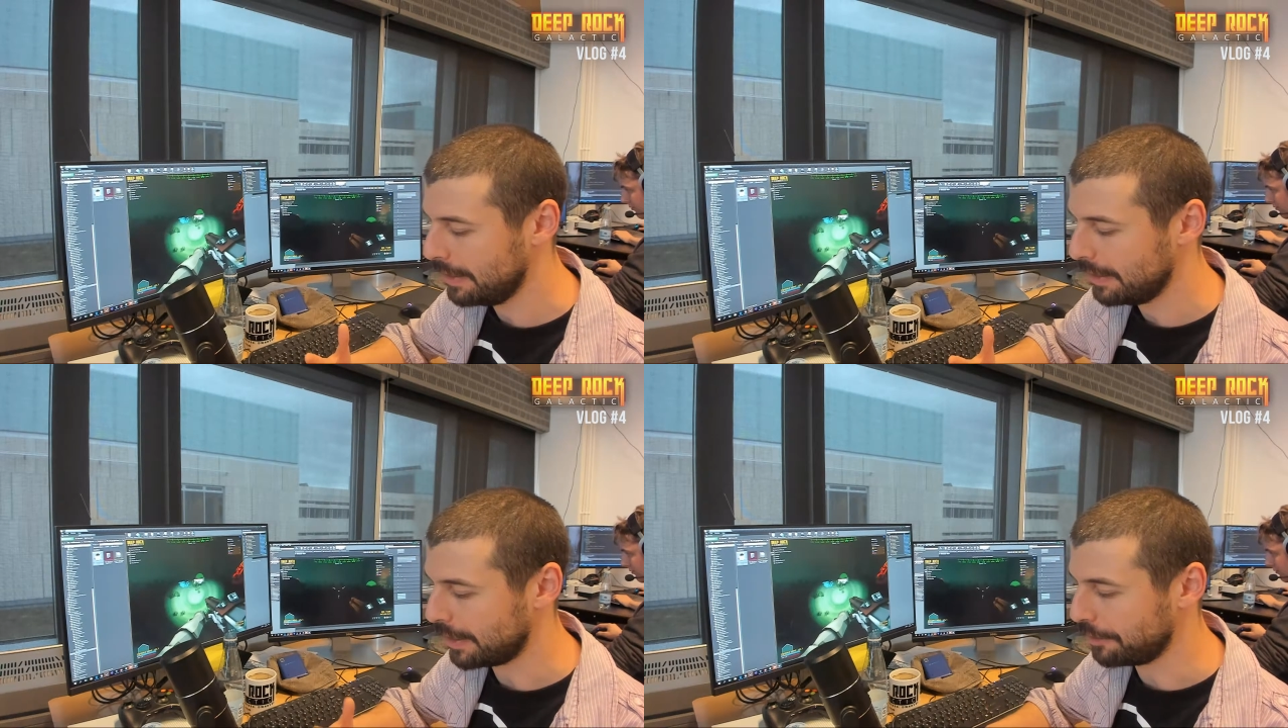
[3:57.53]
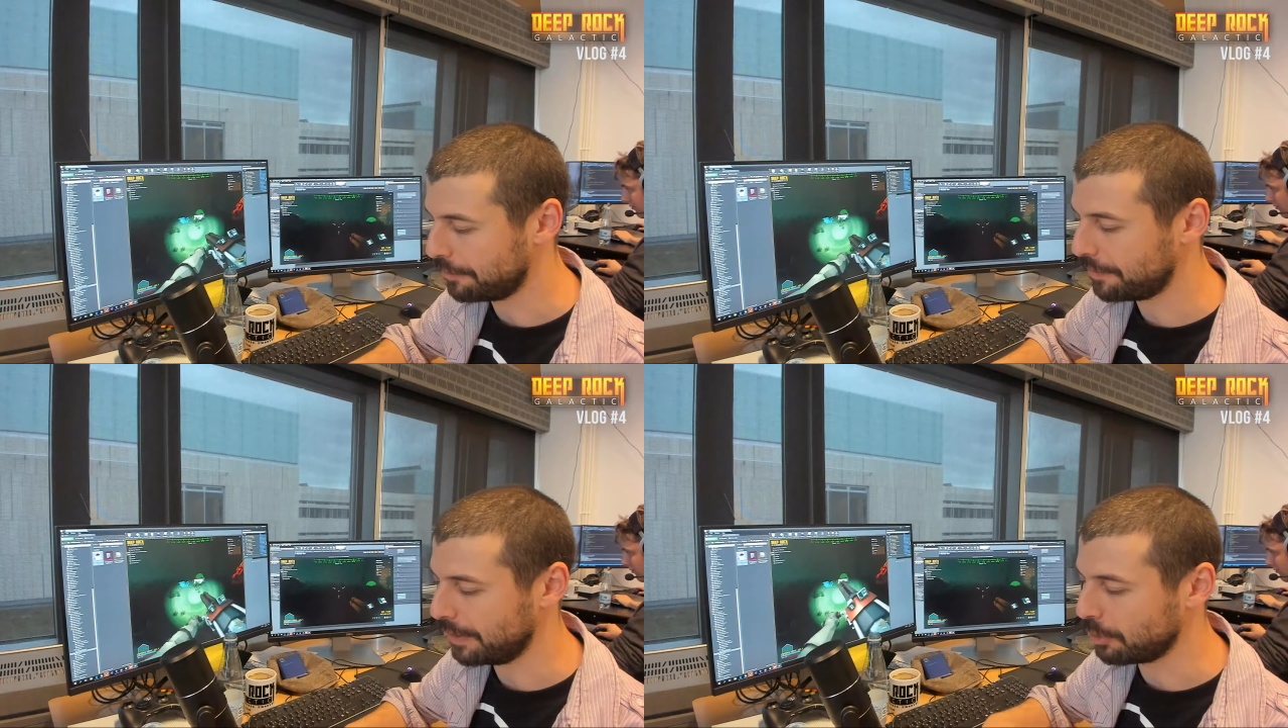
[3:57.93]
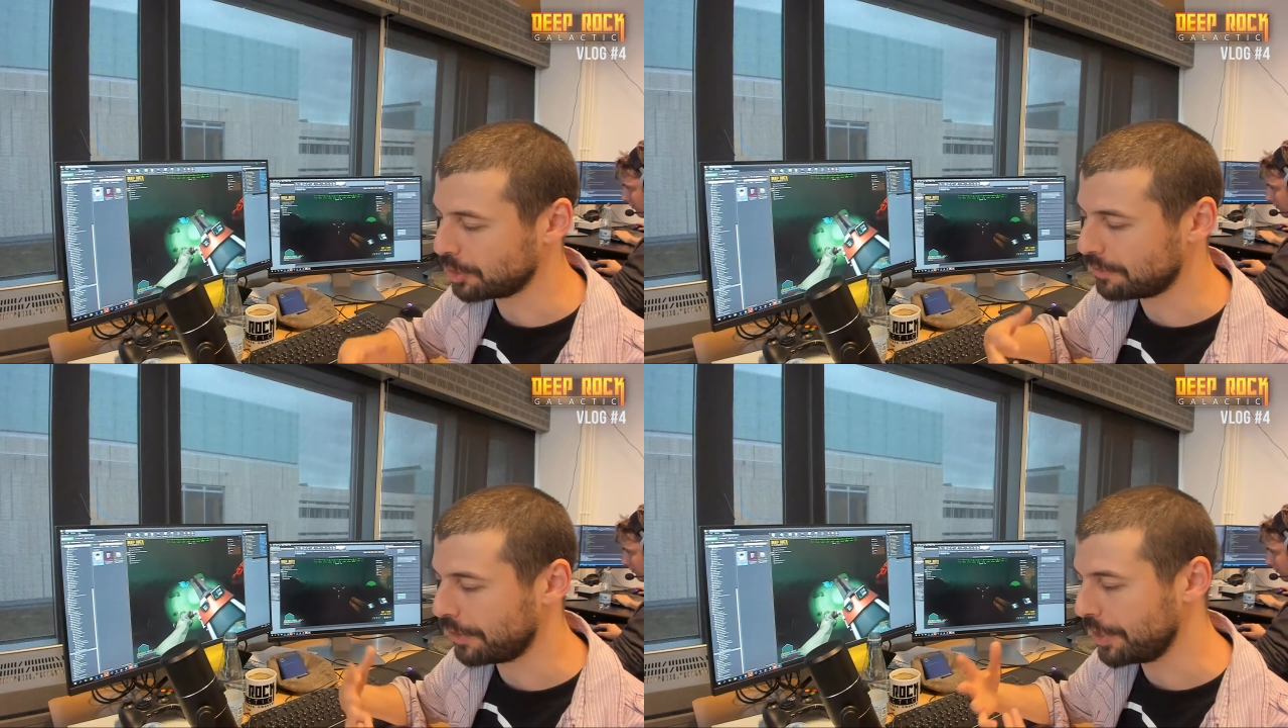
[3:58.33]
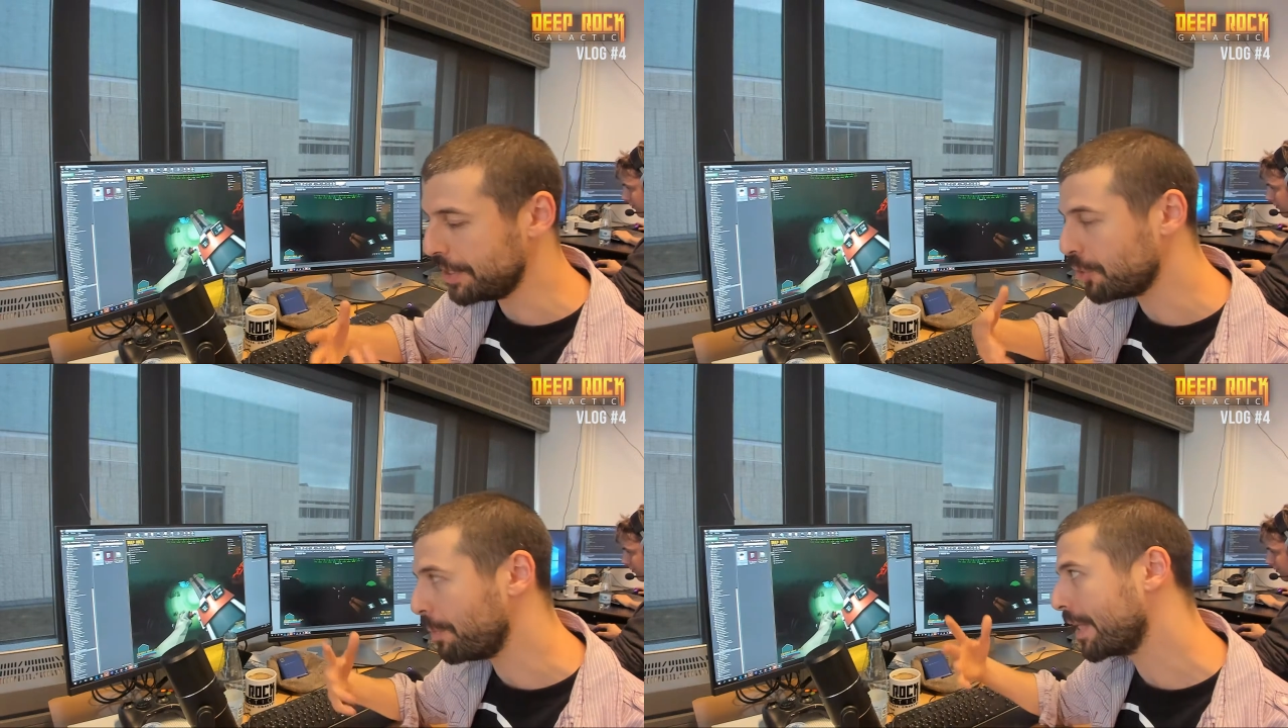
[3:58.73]
of course it's very
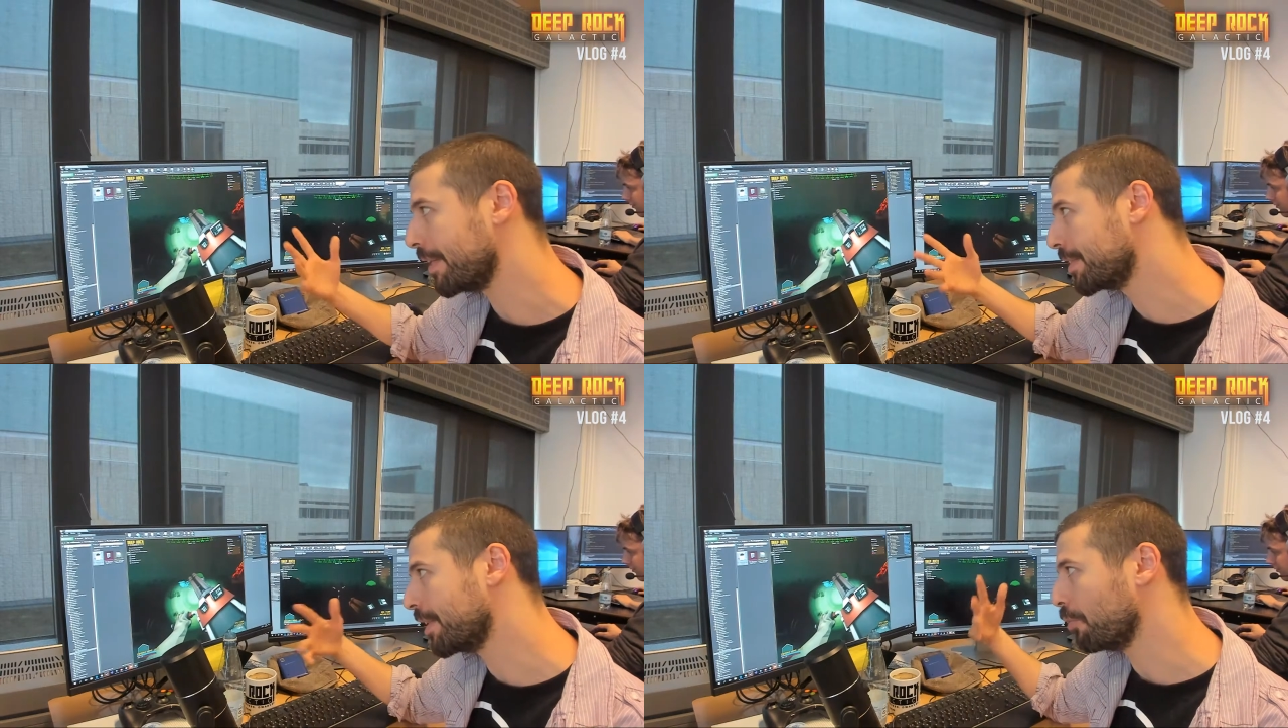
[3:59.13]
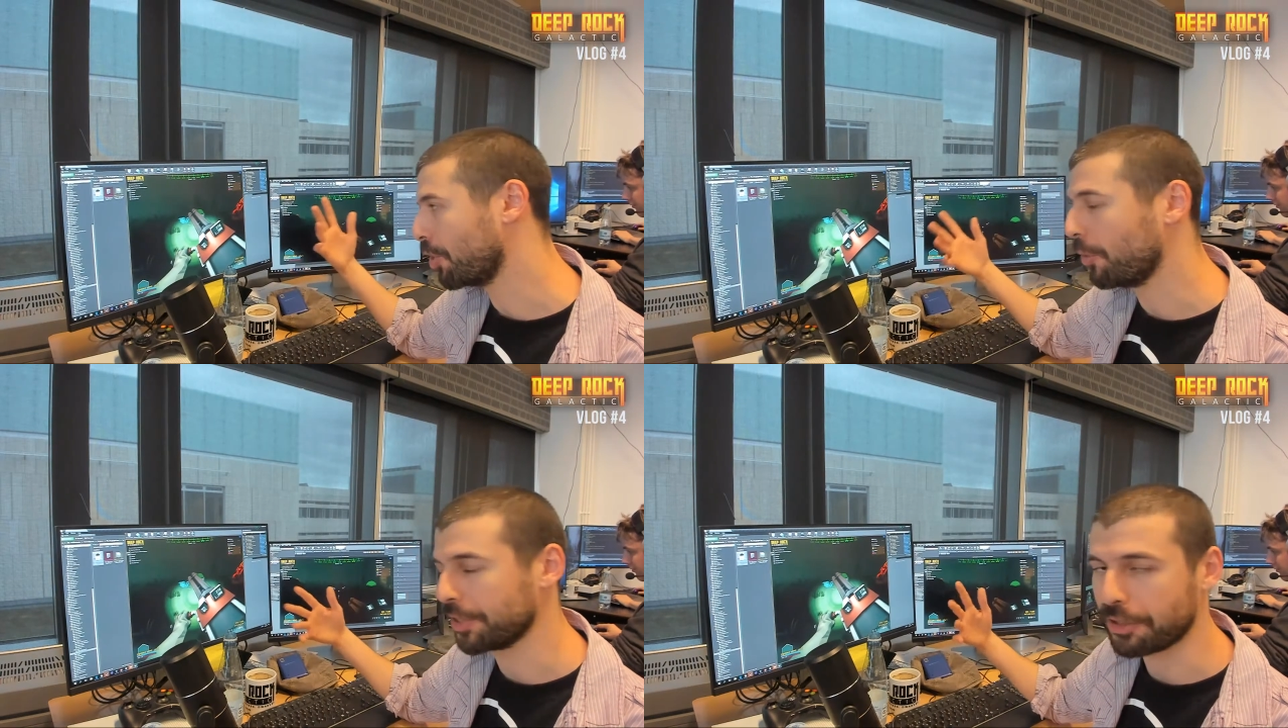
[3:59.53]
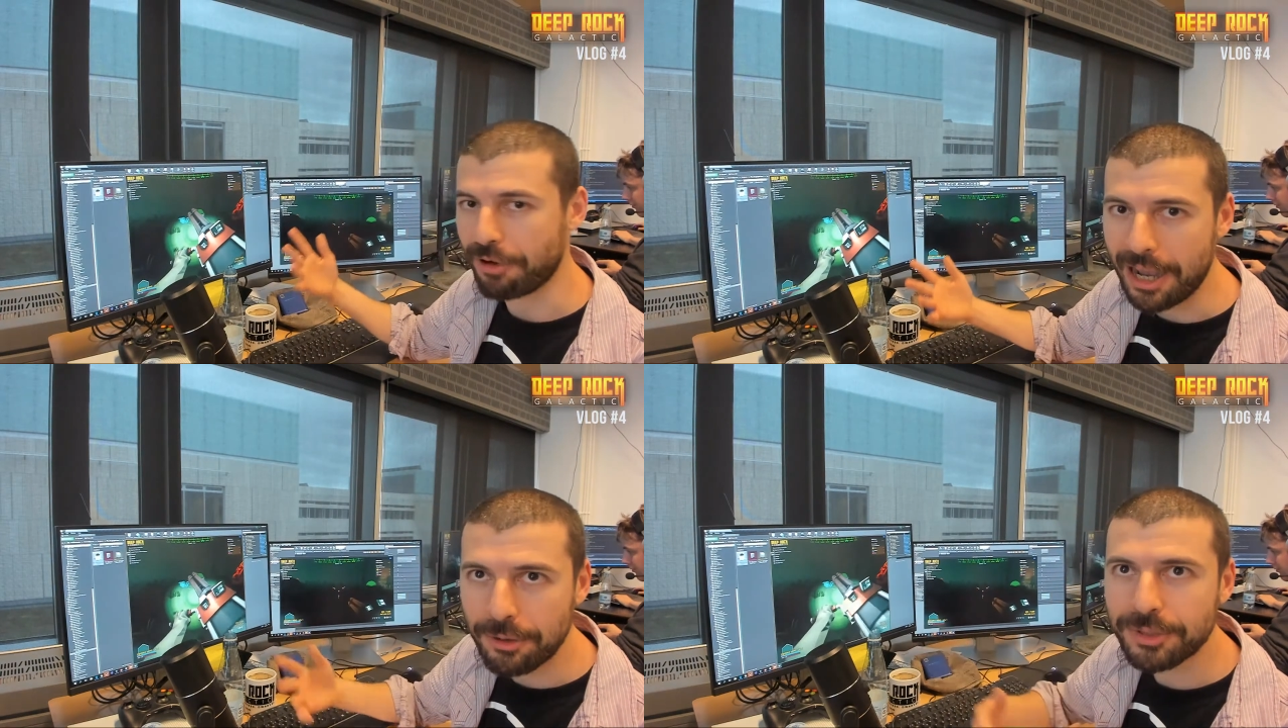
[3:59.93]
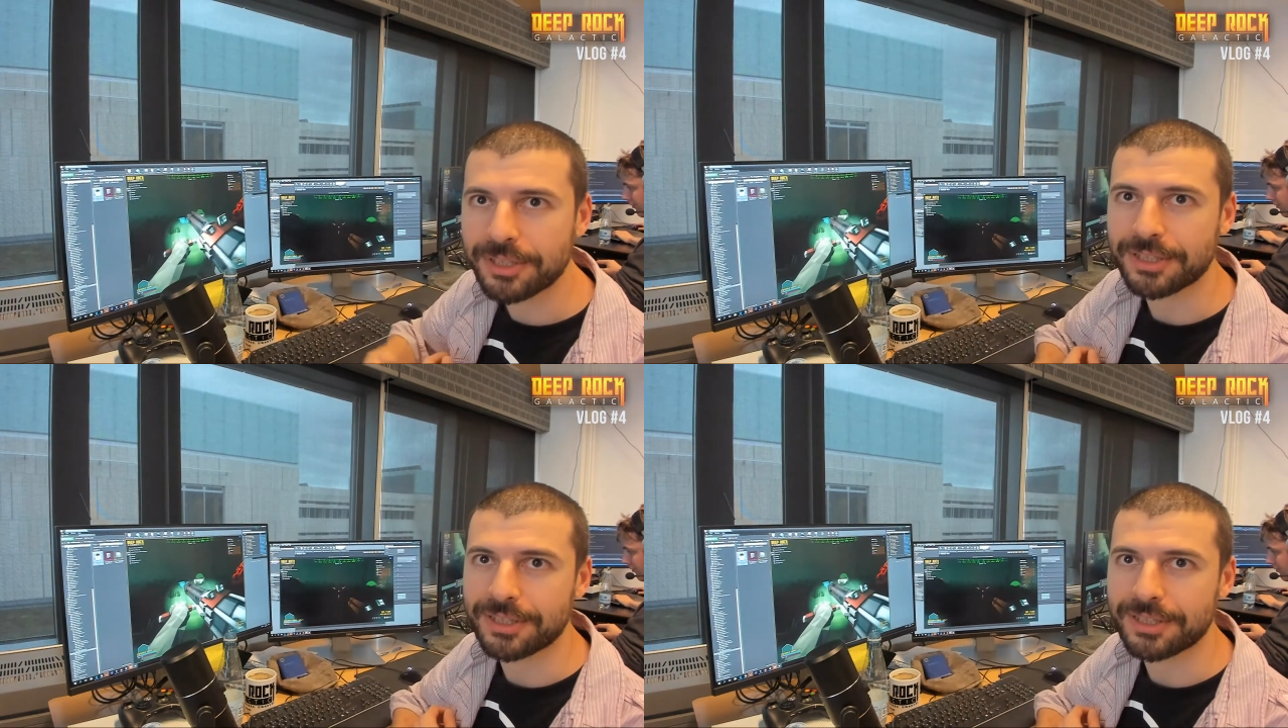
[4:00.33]
easy to make things that will go on the ground,